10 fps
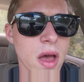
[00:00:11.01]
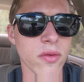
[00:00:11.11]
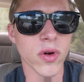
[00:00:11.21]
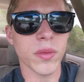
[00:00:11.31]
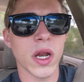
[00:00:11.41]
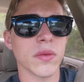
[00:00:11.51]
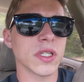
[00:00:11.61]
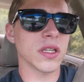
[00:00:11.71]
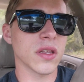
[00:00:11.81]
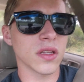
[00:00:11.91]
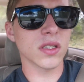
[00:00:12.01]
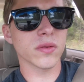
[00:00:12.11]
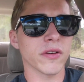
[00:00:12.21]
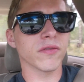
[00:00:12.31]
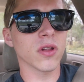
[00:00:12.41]
everyone, my name is Ethan, this is
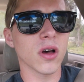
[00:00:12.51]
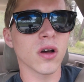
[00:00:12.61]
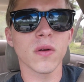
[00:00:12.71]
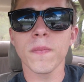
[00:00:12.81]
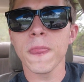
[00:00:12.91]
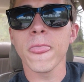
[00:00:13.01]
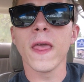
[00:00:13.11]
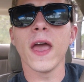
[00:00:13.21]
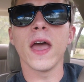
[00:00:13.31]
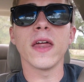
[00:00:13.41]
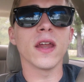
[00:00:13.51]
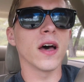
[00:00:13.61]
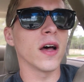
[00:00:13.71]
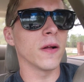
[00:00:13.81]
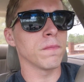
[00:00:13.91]
my vlog, and
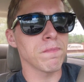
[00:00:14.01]
I